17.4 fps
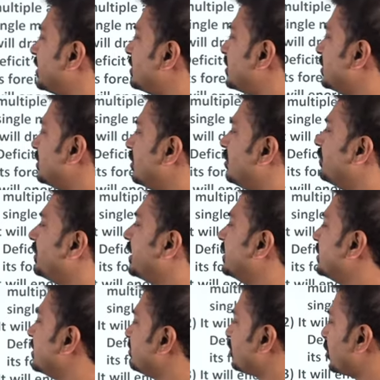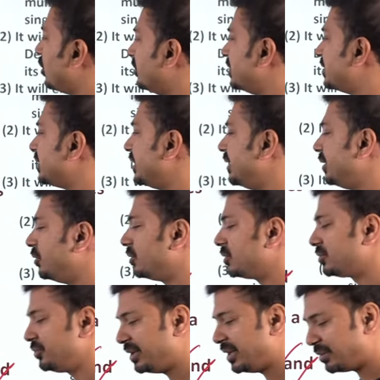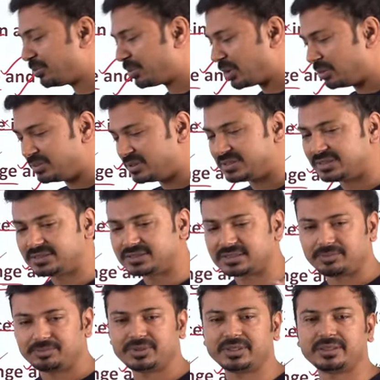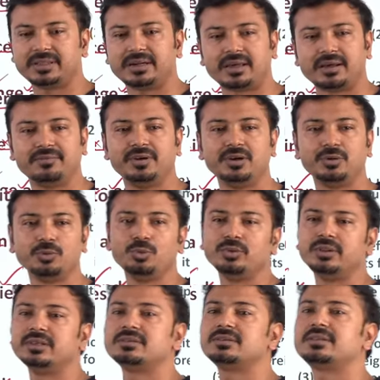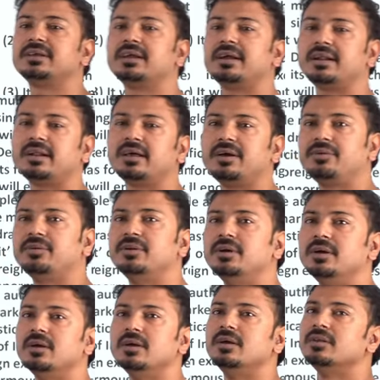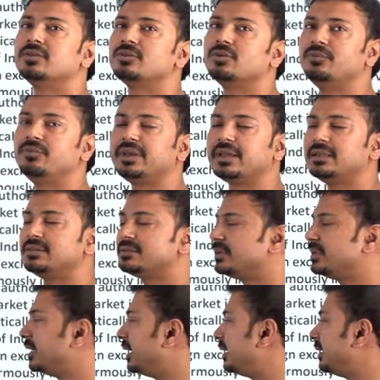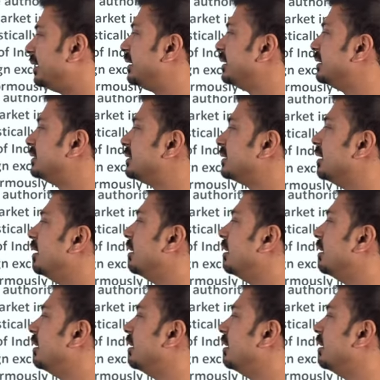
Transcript: exchange, or we can say promissory notes. We are promising something that I will do this thing, and I, so we can say that it is